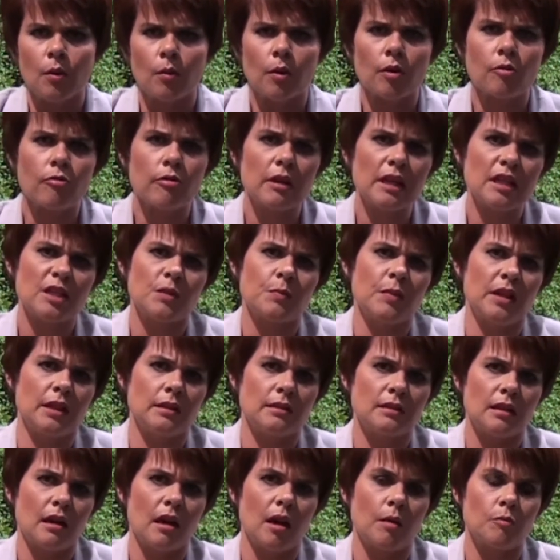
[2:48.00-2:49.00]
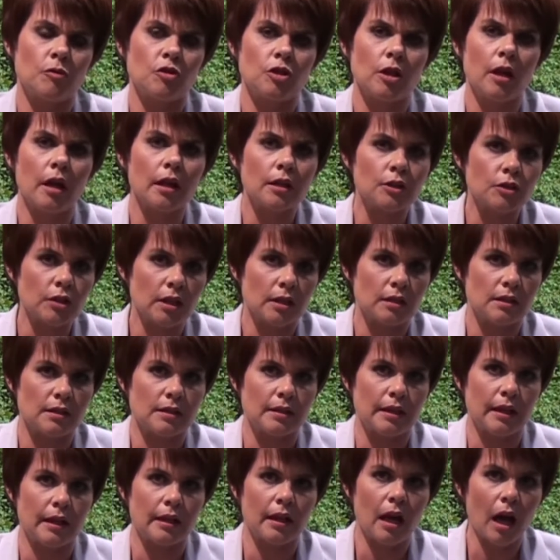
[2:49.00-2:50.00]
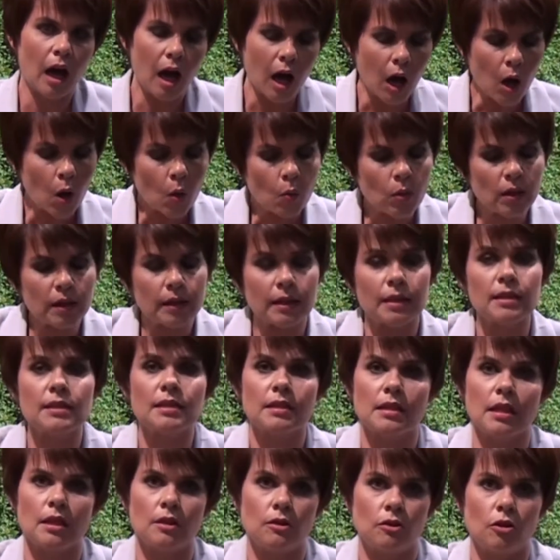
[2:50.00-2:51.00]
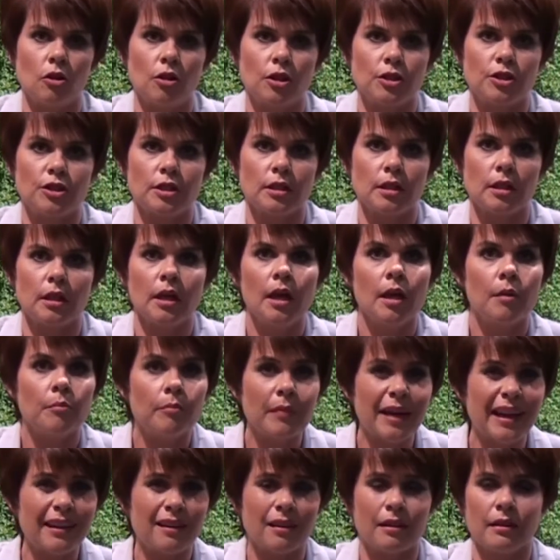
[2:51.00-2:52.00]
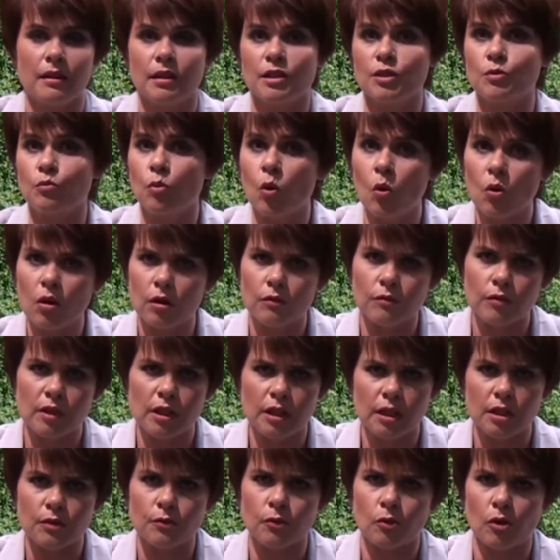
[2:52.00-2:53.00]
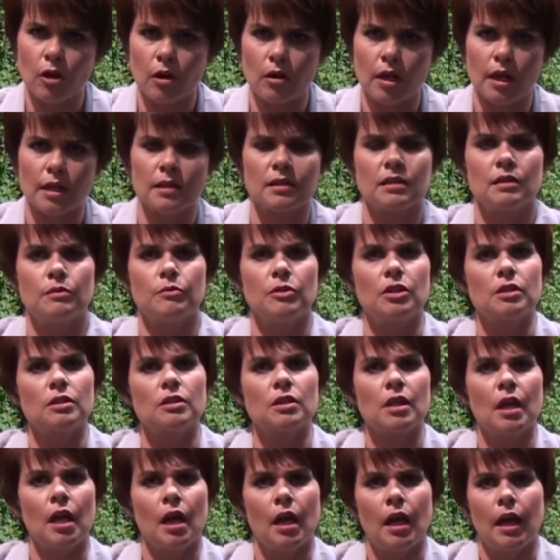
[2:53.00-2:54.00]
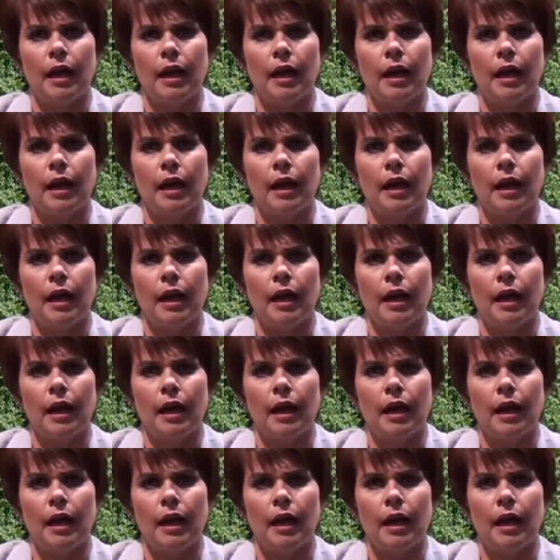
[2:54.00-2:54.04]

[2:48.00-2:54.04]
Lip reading: We really spend time trying to understand how will this technology make things more convenient for our customers?